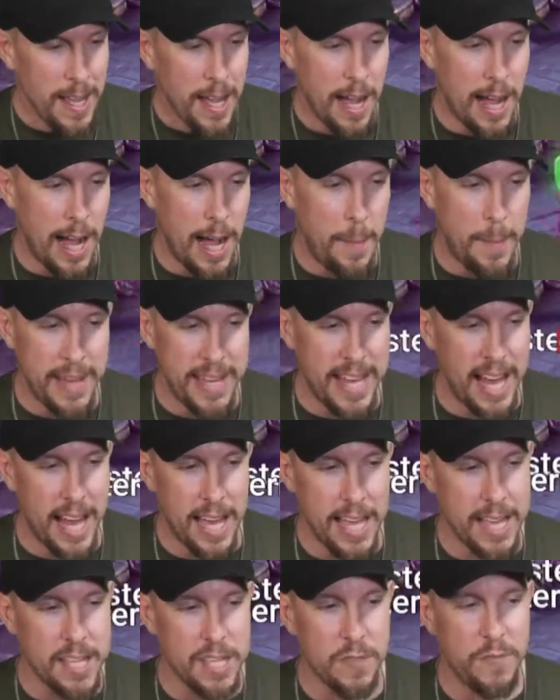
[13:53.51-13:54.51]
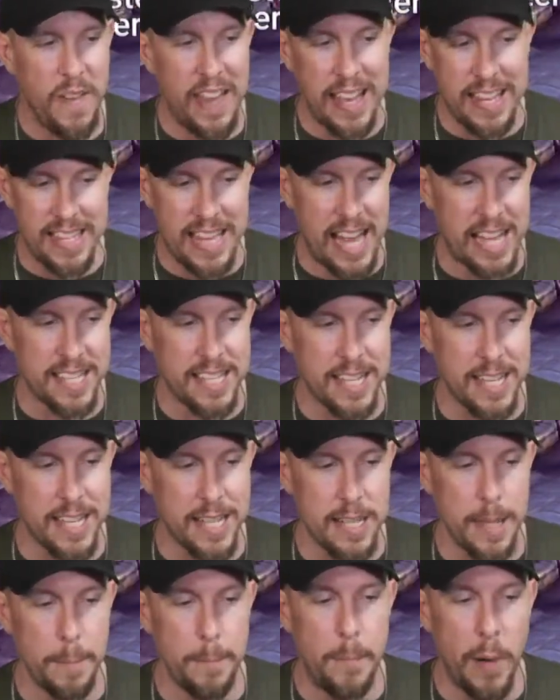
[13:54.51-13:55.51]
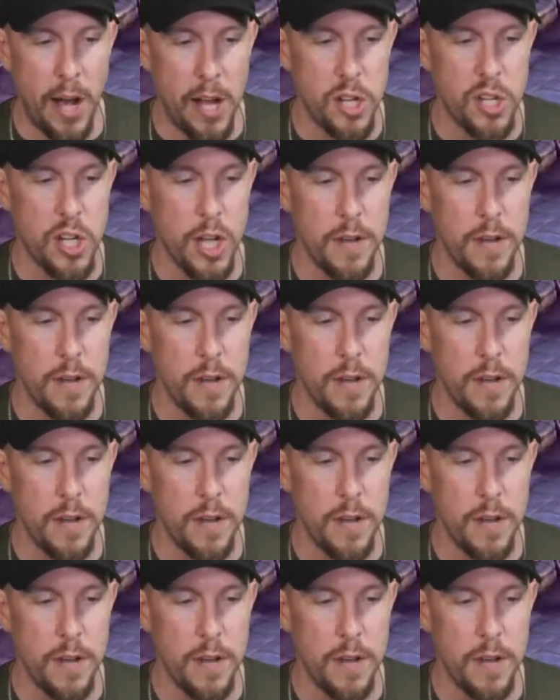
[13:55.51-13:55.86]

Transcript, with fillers: Uh, but yeah, he's fantastic against a bunch